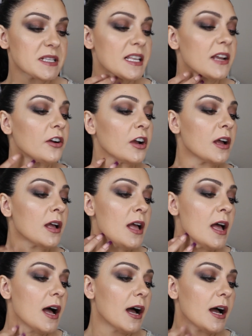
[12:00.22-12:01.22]
mascara
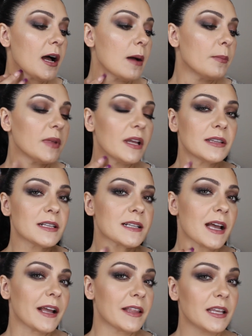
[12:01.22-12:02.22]
um, this
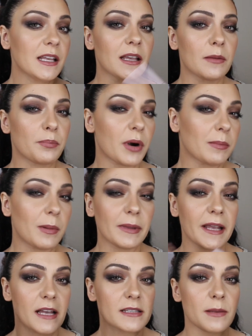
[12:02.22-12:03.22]
guy I think
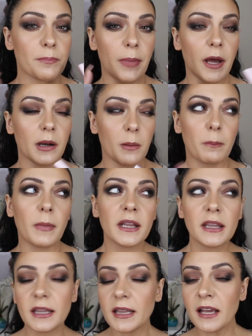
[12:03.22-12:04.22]
probably has about a
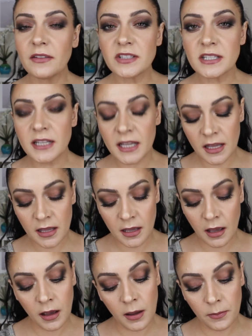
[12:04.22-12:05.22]
month left in it
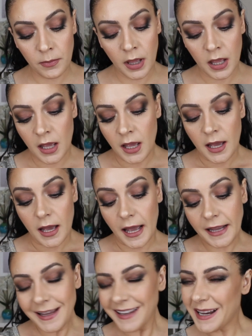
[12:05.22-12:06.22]
um,
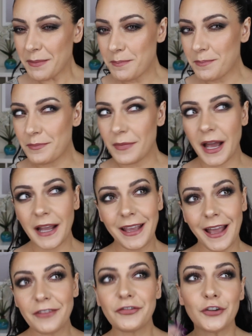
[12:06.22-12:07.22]
I kind of,
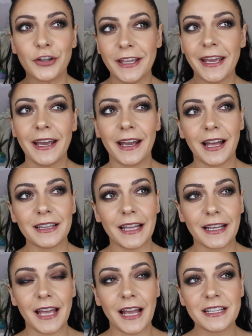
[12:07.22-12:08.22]
I, I forget,
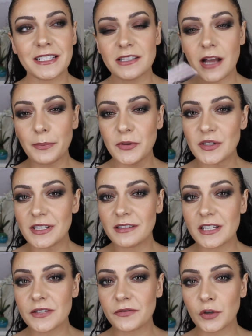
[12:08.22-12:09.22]
like I stopped using
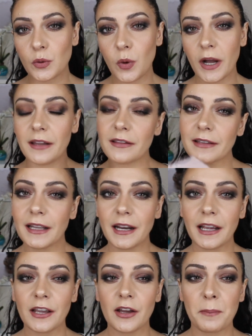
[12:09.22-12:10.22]
this for a while and then
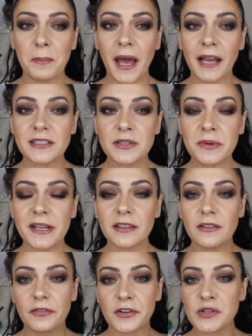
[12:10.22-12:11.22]
I got back to
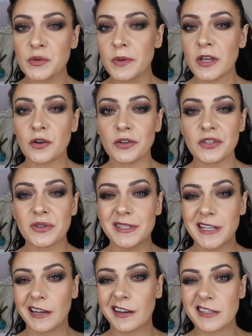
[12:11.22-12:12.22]
it. The first week or two,
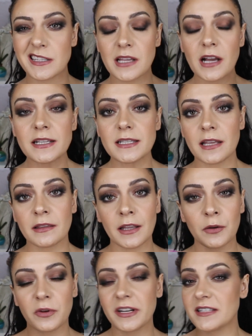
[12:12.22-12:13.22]
it kind of sucks. And
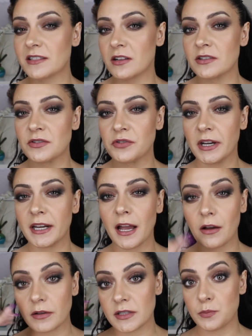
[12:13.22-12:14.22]
then when it starts drying
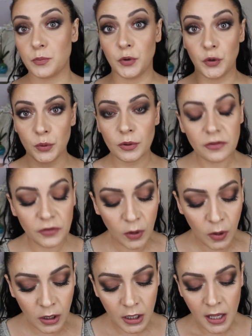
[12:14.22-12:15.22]
out, it's
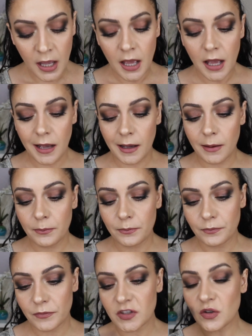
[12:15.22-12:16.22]
beautiful.
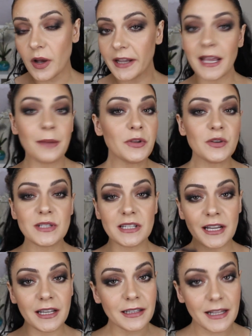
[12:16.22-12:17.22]
Um, so I am
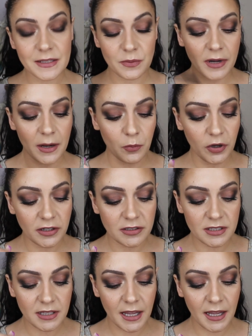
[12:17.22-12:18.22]
using it. That's what I'm wearing
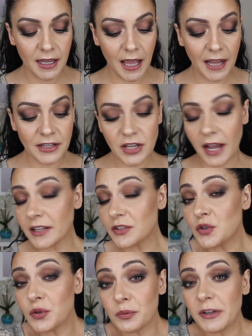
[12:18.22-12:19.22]
today. I, I
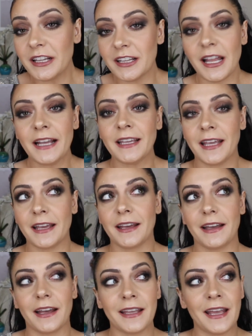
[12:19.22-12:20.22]
do really like
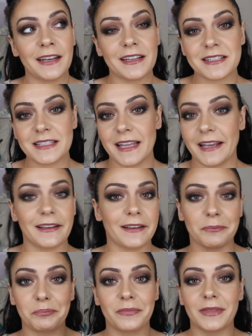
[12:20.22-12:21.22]
it. Again, it's
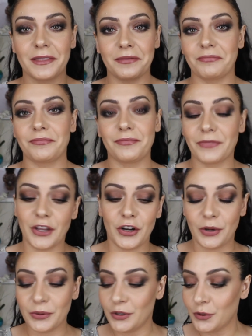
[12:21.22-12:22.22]
like, you
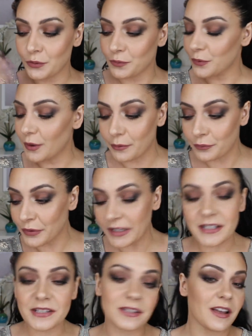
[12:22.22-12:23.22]
know, you
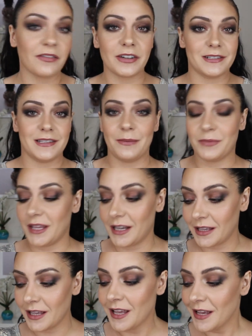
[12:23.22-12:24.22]
rediscovered
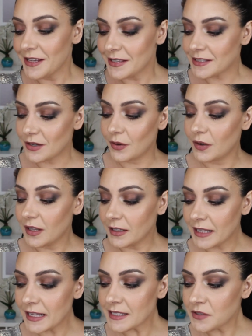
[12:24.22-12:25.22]
something. So
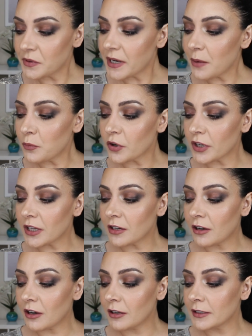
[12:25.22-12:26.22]
that's the one I'm working
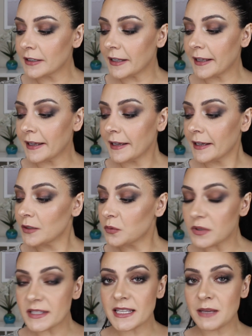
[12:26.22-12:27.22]
on and
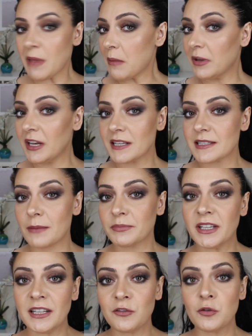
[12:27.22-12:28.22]
we'll see maybe next
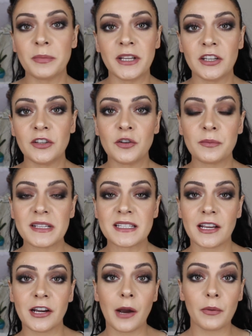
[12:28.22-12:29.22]
update it will be a new
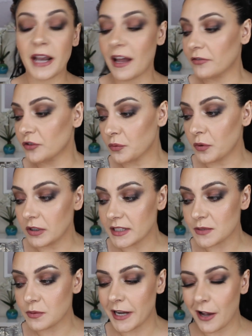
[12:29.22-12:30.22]
mascara I would have to roll
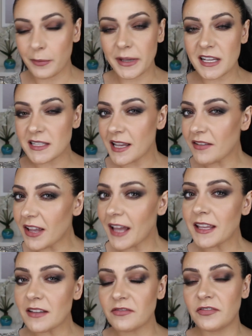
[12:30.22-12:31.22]
this one out because I,
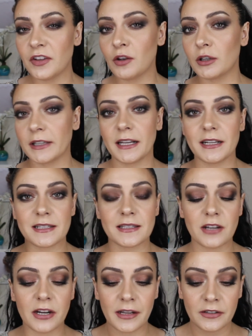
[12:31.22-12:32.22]
I can feel that it's
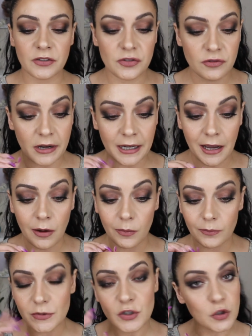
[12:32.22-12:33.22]
starting to dry
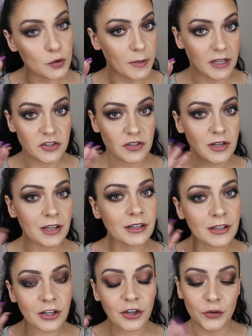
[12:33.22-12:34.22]
out too much not
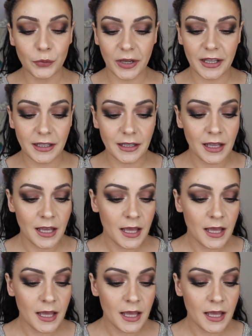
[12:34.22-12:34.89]
in a good way